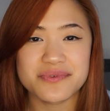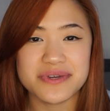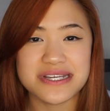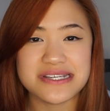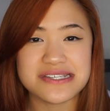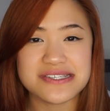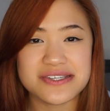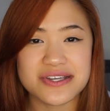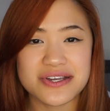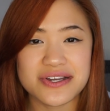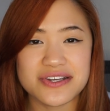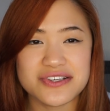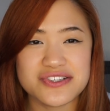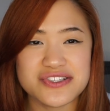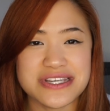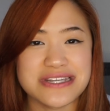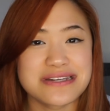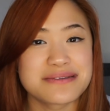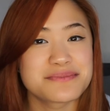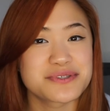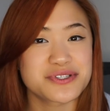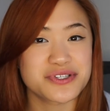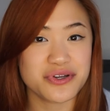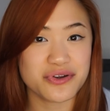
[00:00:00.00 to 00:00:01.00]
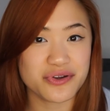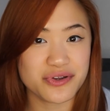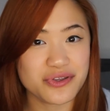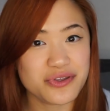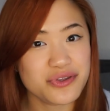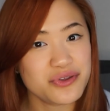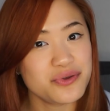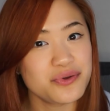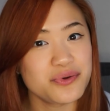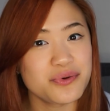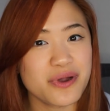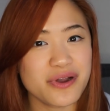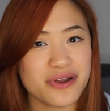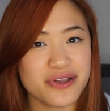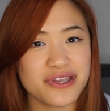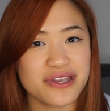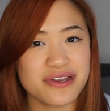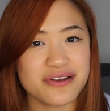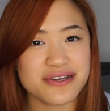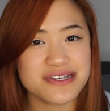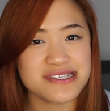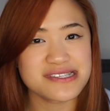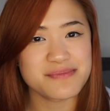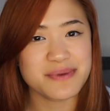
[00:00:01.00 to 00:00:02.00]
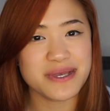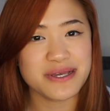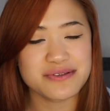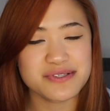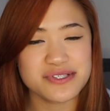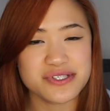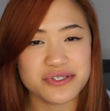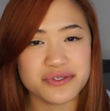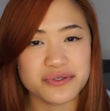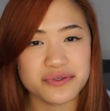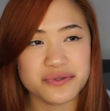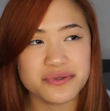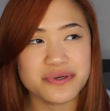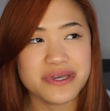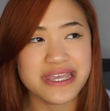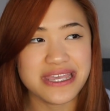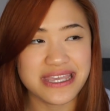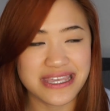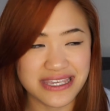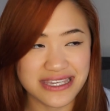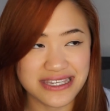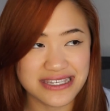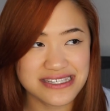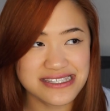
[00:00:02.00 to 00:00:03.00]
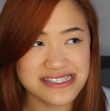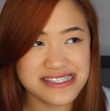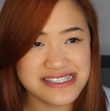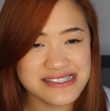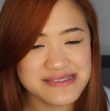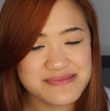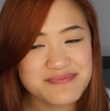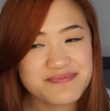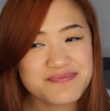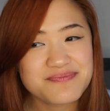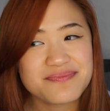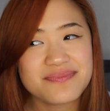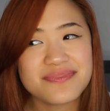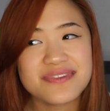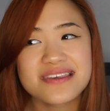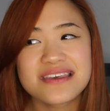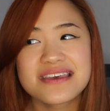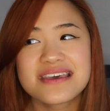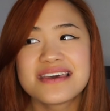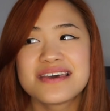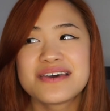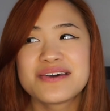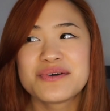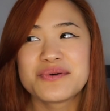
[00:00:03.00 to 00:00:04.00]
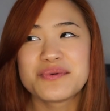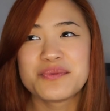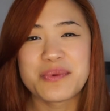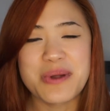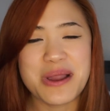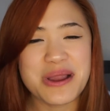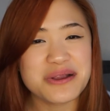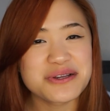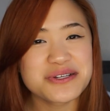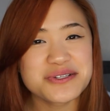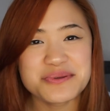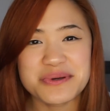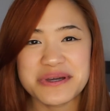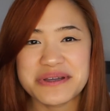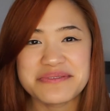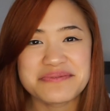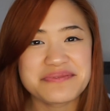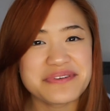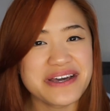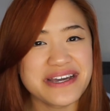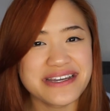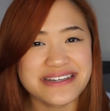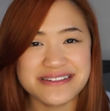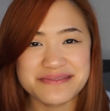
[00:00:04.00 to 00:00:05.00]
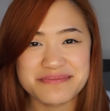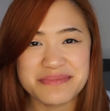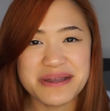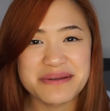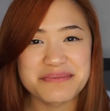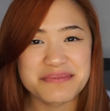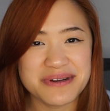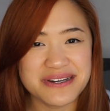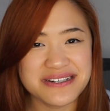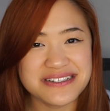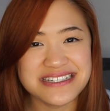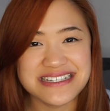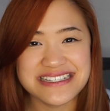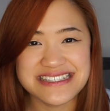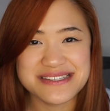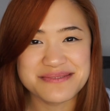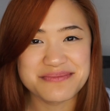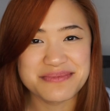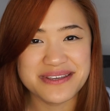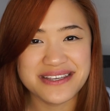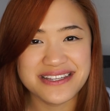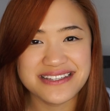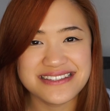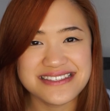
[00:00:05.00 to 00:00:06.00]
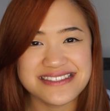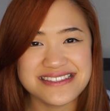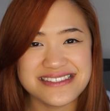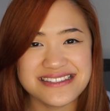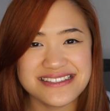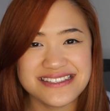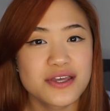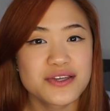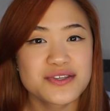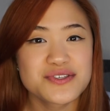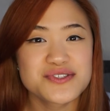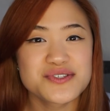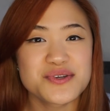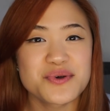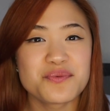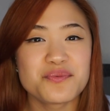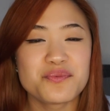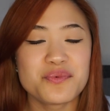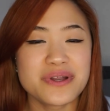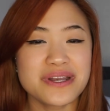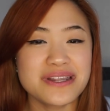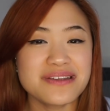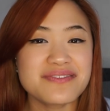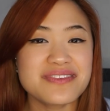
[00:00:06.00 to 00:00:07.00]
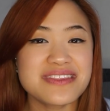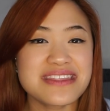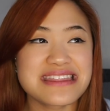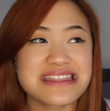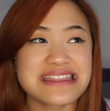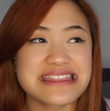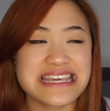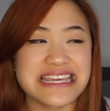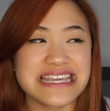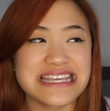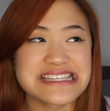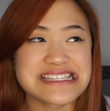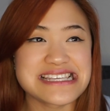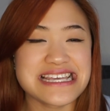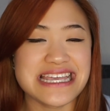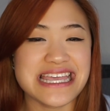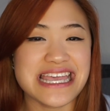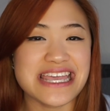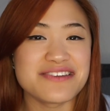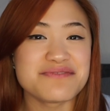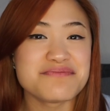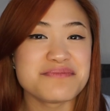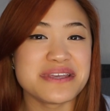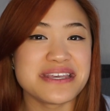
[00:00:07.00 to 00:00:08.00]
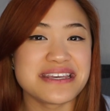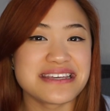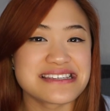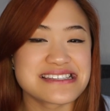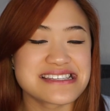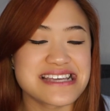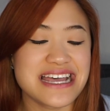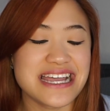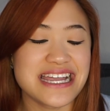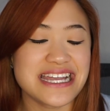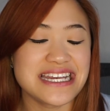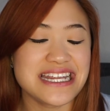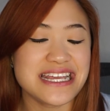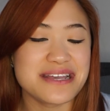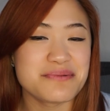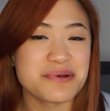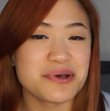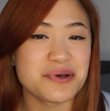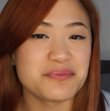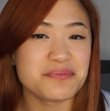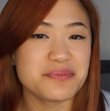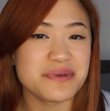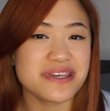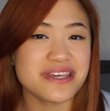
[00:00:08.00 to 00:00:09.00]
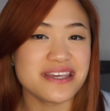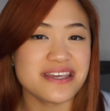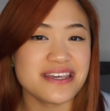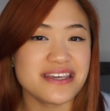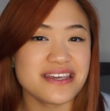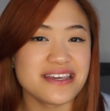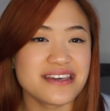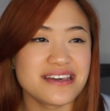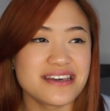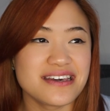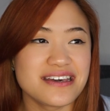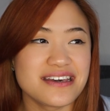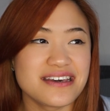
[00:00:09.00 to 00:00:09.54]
research, and I'm sure you are curious about too, is where do I find my participants? So one of the things that gave me anxiety about being